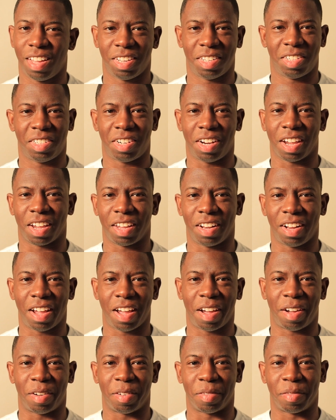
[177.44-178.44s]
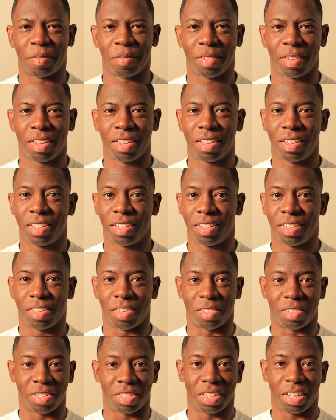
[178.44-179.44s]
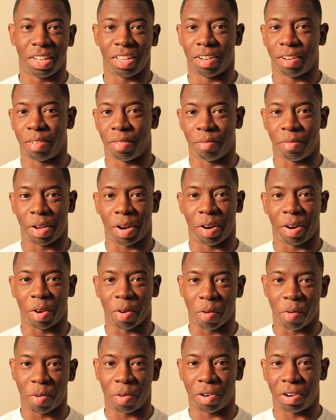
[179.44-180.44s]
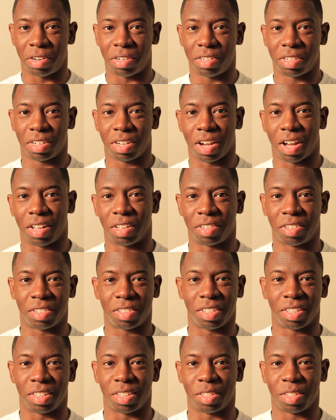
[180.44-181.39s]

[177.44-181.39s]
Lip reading: Check it out. You're seeing a very orange color to